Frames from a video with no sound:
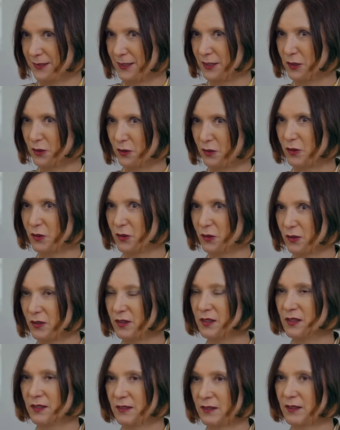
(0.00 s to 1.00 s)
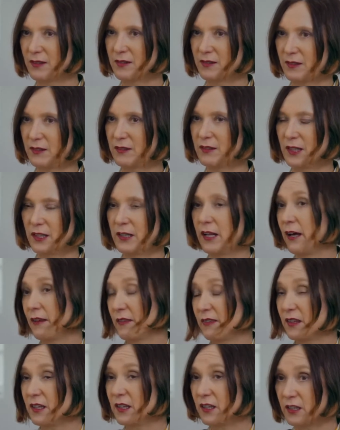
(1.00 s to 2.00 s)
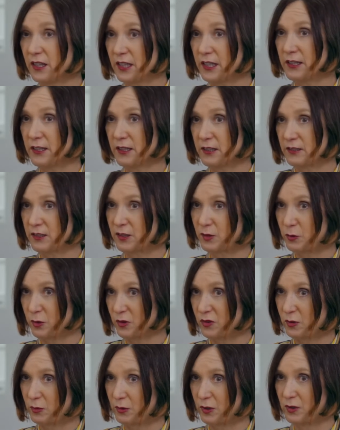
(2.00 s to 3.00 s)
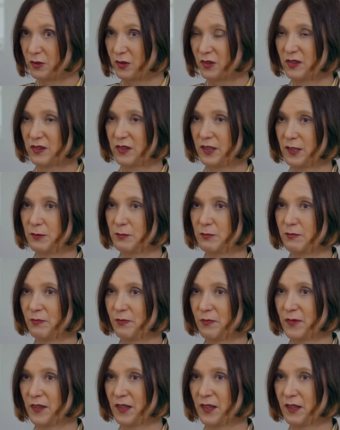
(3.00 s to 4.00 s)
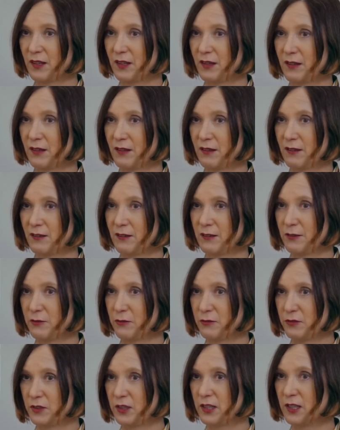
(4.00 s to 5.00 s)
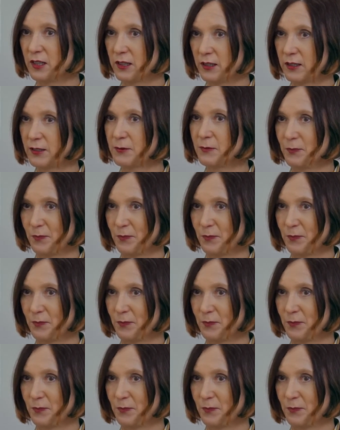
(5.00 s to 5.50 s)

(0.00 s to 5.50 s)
think in England there was about the same feeling, yeah.